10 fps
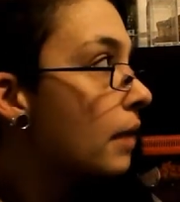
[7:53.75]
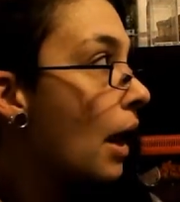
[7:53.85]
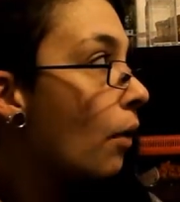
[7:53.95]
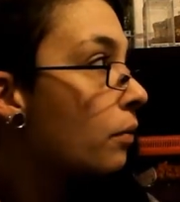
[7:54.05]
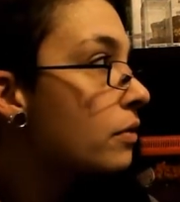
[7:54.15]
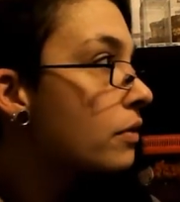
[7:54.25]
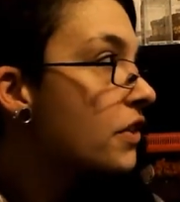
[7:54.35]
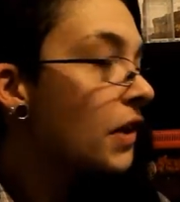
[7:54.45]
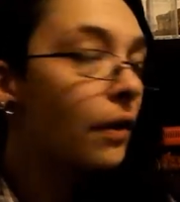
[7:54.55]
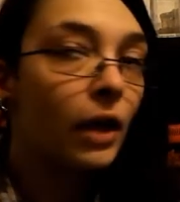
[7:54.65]
out
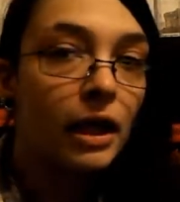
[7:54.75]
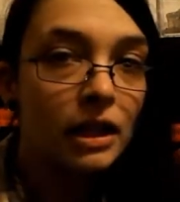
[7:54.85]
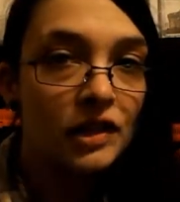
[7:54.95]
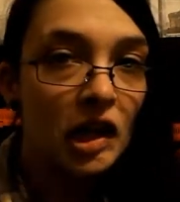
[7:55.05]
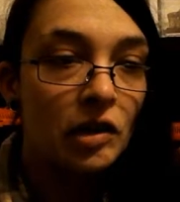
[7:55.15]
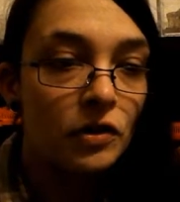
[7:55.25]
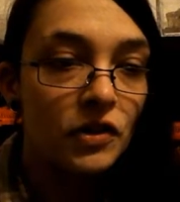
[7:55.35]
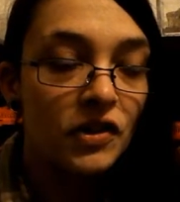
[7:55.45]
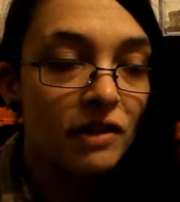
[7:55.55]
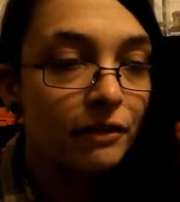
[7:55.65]
Sterilite containers
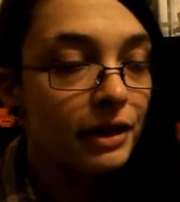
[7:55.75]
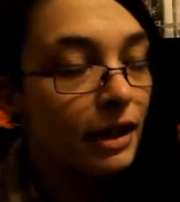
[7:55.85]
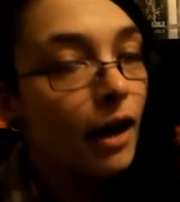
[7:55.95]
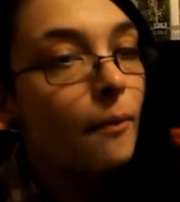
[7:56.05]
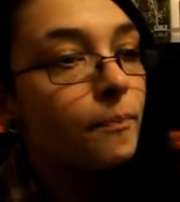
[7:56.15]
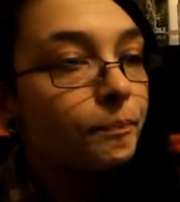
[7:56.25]
and stuff like that,